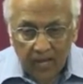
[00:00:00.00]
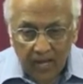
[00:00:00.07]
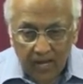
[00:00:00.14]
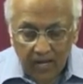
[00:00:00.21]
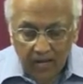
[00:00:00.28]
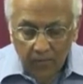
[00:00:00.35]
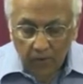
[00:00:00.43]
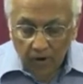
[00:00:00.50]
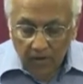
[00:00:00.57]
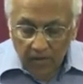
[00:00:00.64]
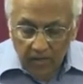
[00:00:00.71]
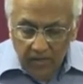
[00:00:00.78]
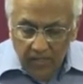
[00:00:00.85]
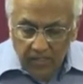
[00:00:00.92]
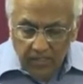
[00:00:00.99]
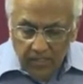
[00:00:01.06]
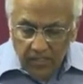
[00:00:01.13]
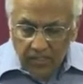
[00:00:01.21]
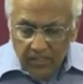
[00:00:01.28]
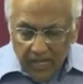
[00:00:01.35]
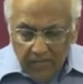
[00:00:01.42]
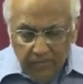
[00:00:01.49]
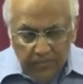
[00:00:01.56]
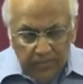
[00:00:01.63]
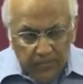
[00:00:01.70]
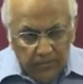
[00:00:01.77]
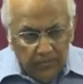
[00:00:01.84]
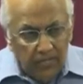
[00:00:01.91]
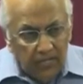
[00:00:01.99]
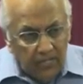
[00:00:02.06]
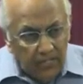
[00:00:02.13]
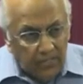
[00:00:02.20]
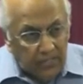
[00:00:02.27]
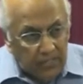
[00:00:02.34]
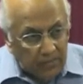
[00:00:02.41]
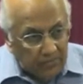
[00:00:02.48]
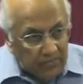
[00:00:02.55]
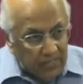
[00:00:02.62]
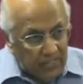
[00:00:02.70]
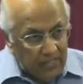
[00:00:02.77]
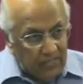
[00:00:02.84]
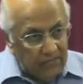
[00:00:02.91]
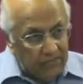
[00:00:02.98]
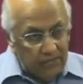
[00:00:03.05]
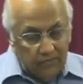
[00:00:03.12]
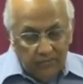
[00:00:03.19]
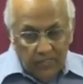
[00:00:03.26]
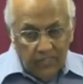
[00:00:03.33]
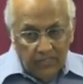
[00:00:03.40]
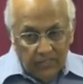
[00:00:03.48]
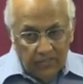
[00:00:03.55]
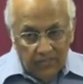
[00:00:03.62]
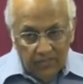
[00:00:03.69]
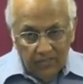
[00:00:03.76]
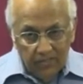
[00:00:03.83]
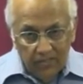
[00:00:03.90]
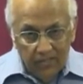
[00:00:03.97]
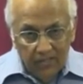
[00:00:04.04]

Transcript: And he wanted his disciples to learn something from this.